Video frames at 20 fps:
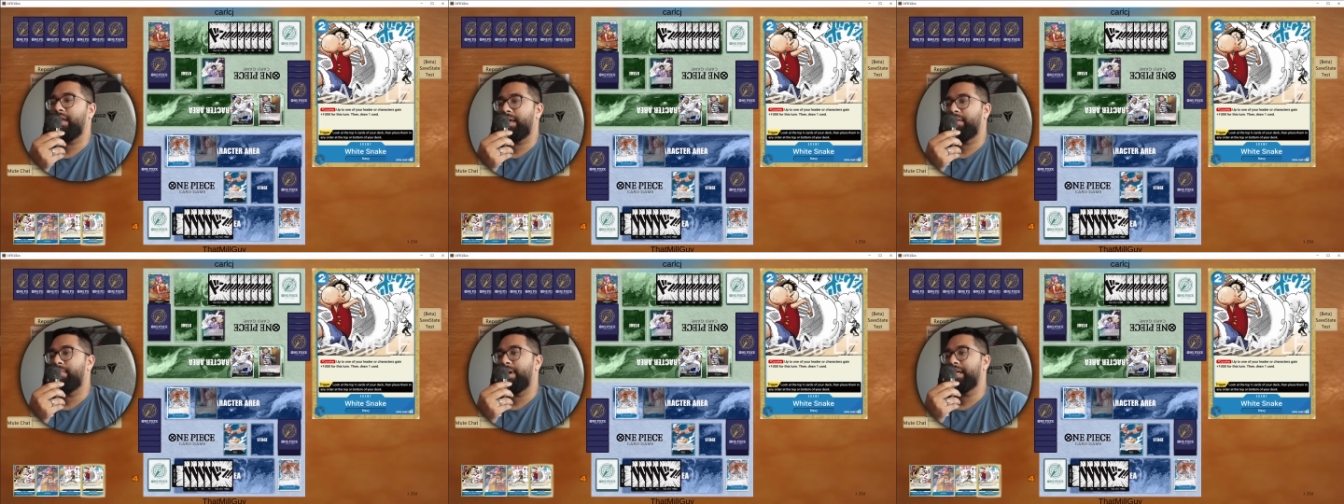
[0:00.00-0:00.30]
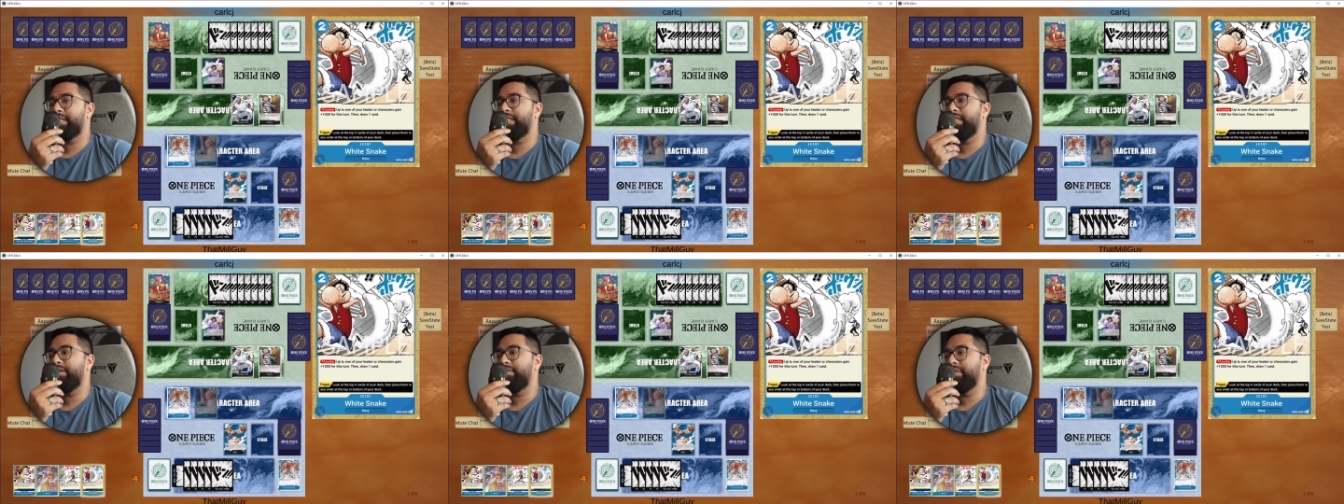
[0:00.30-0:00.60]
Like
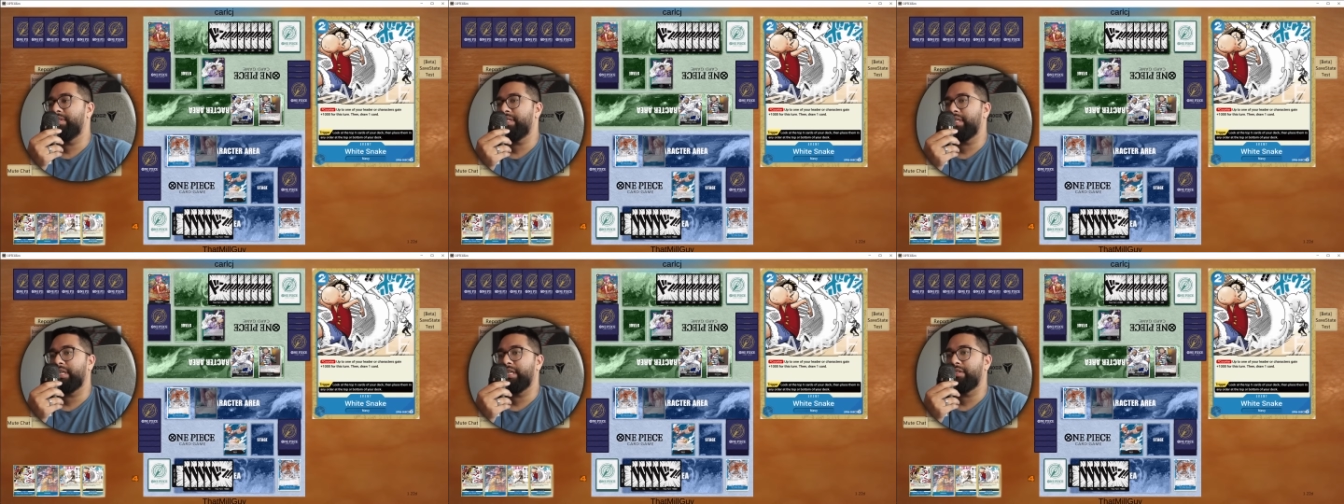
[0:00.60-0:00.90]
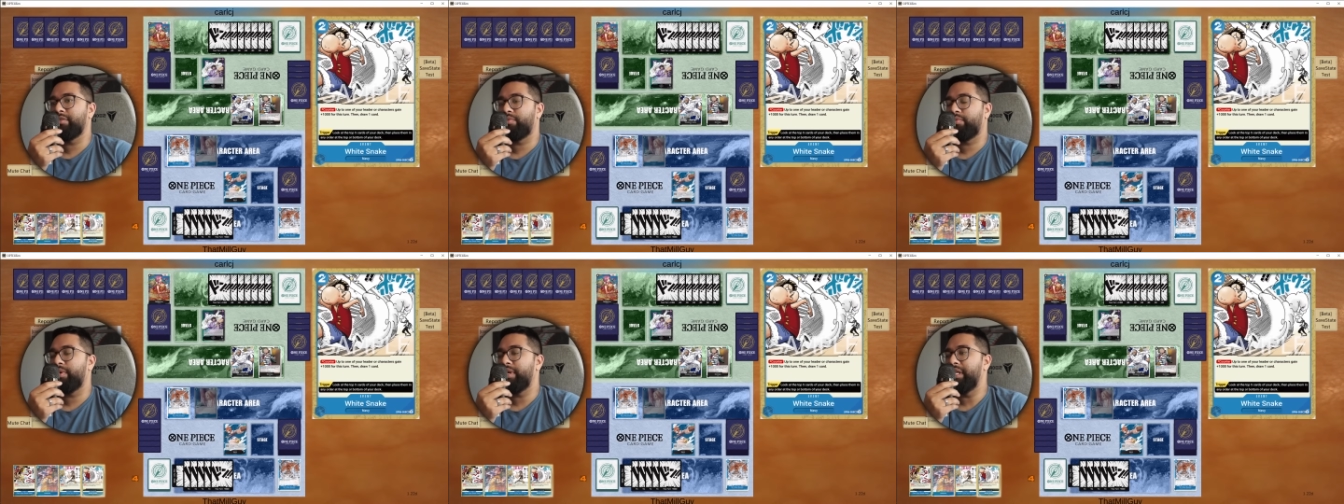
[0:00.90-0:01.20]
my sequencing
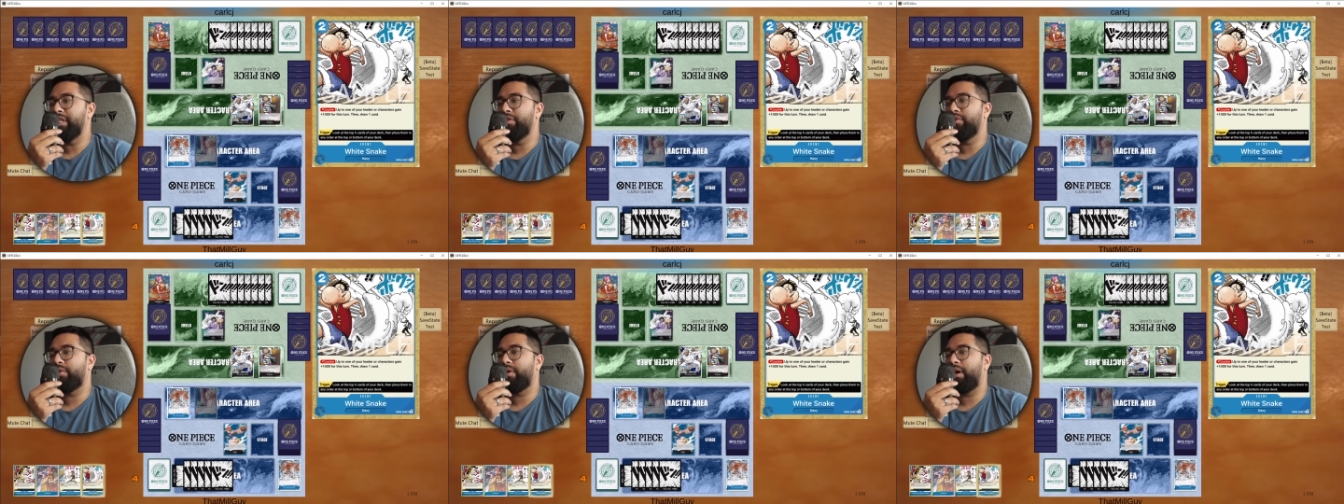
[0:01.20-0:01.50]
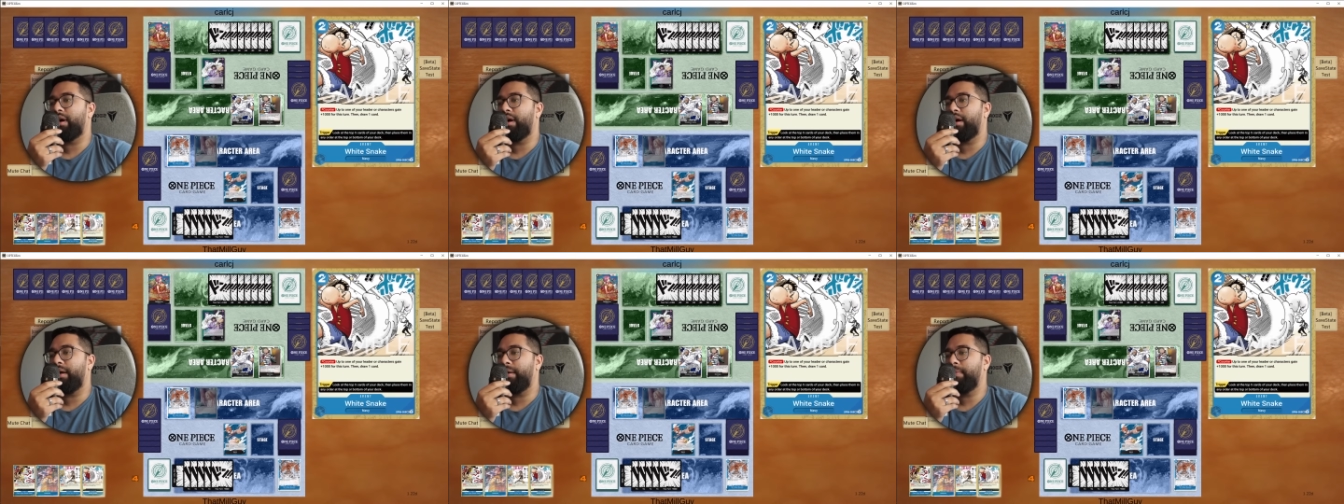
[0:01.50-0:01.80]
is
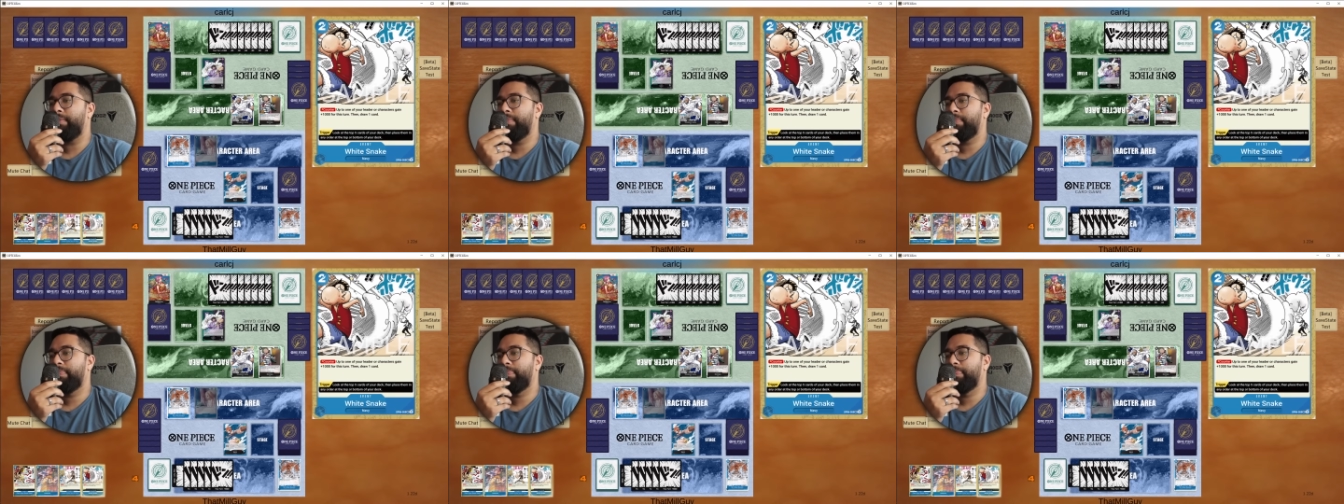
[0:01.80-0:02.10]
redraw,